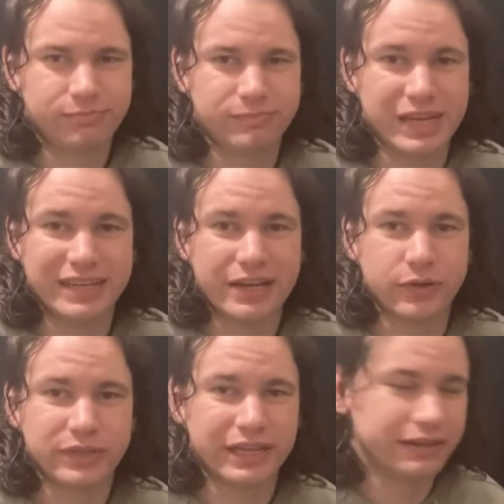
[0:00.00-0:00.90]

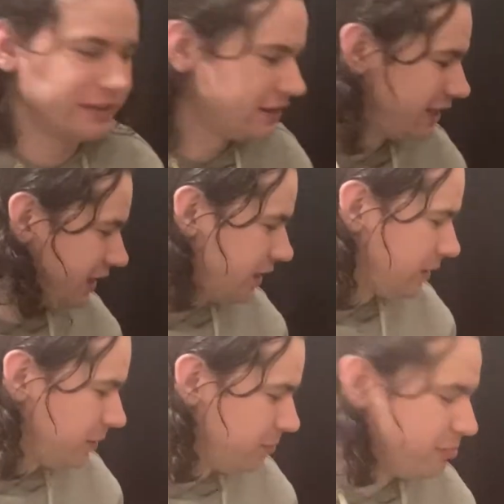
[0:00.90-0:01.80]
Nintendo kid.
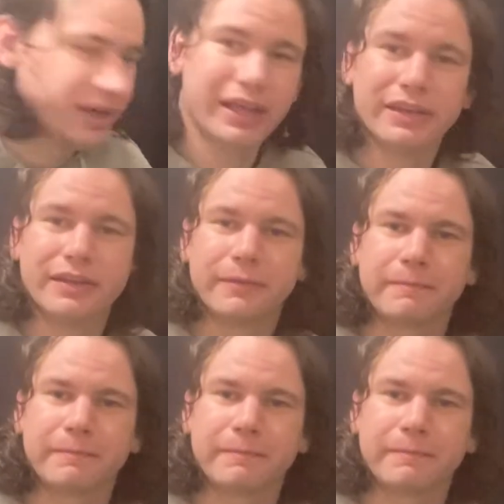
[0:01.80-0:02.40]
But